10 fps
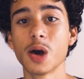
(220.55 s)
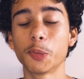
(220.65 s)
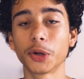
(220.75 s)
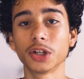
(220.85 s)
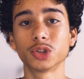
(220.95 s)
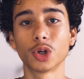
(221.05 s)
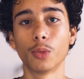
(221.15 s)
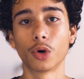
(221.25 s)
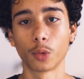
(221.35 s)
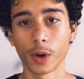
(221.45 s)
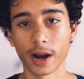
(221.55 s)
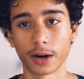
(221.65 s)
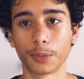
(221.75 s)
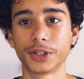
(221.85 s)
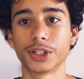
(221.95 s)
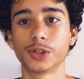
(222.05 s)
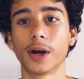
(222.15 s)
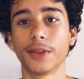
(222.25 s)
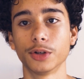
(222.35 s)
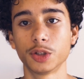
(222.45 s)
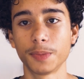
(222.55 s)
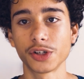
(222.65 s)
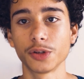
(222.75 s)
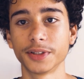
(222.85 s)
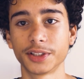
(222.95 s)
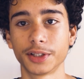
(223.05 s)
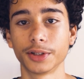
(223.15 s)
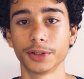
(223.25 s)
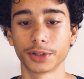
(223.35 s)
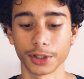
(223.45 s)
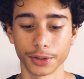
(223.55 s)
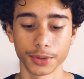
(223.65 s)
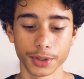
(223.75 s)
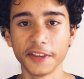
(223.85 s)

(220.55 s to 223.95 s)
but also more wear, which is why those special materials are used.